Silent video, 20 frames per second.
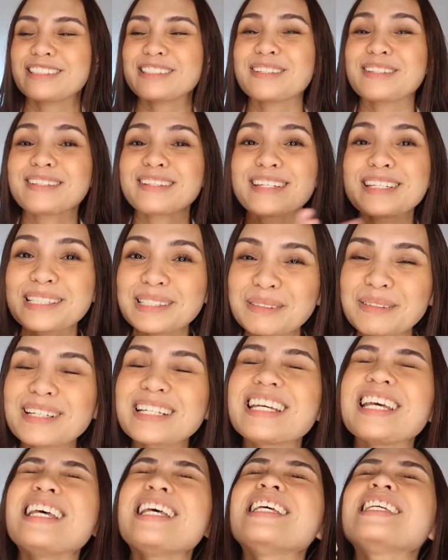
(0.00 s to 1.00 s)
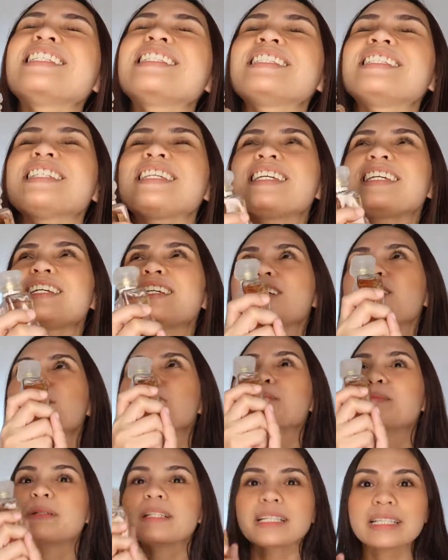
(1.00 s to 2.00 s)
So this one is the
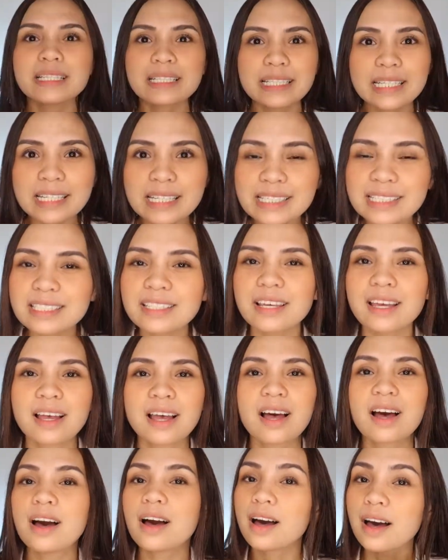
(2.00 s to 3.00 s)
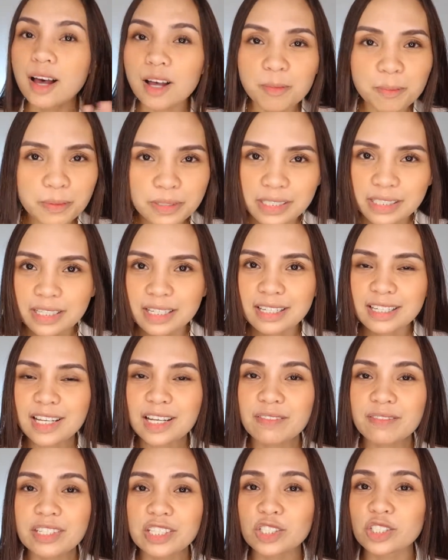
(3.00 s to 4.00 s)
complete opposite
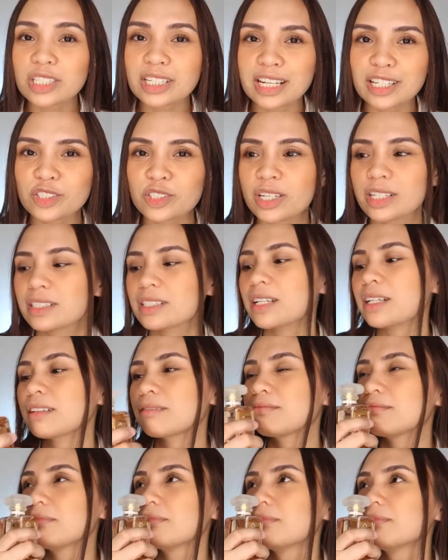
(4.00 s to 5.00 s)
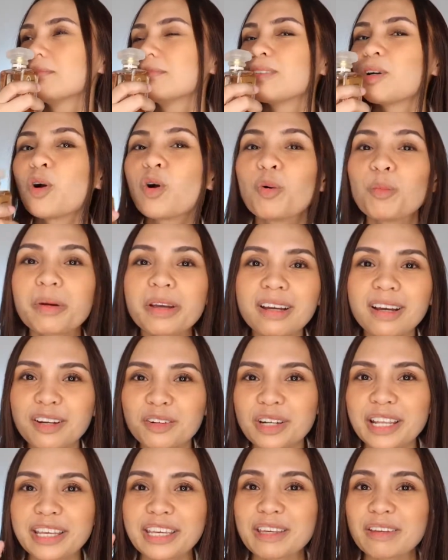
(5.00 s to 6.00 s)
of the Chanel Chance. Like, oh my
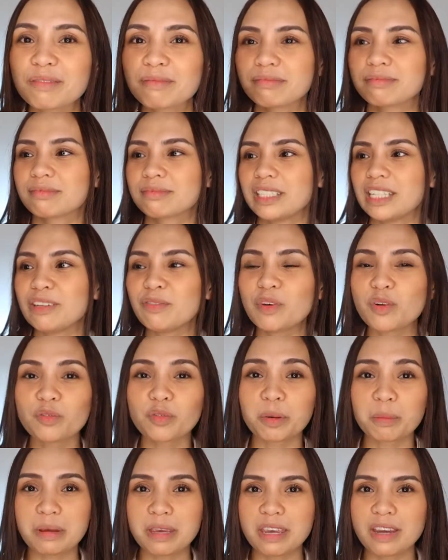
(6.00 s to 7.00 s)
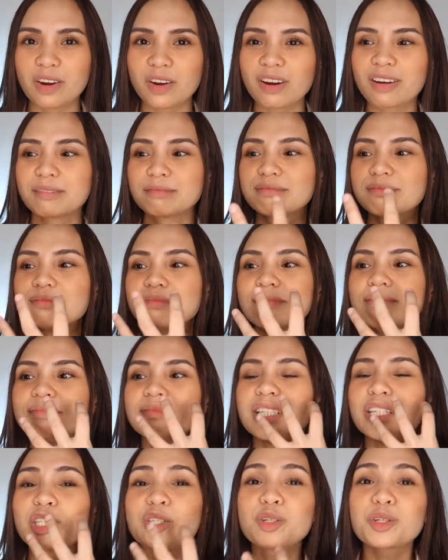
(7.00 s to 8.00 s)
god, like even from here
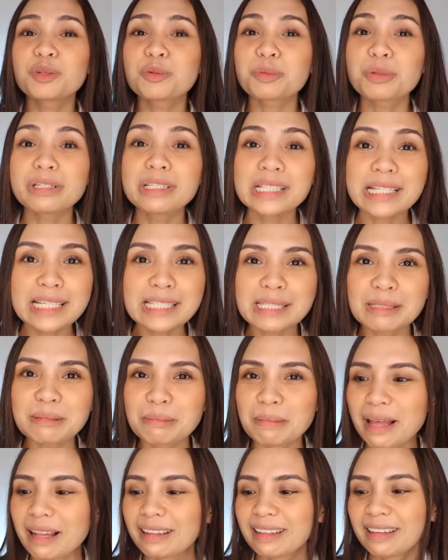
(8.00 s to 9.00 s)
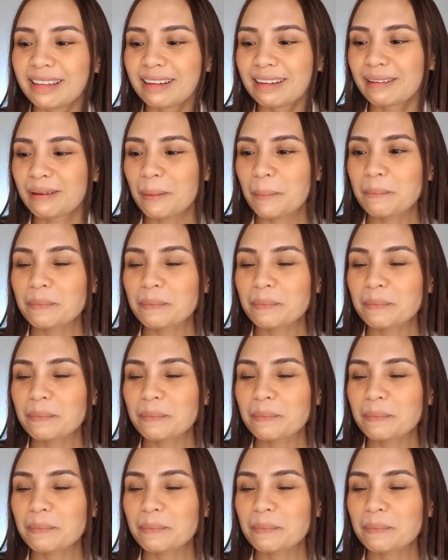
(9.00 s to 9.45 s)
you could really smell it.